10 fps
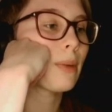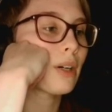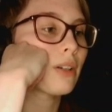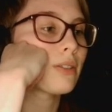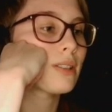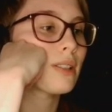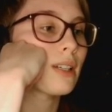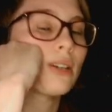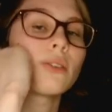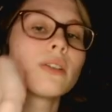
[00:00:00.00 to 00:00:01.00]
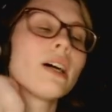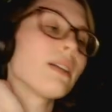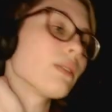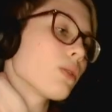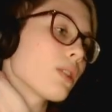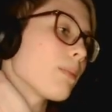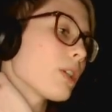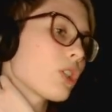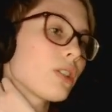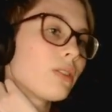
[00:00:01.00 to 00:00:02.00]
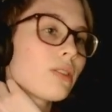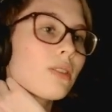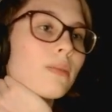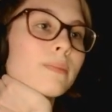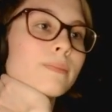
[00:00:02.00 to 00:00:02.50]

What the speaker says: I'm not gonna risk it. I used up my shields.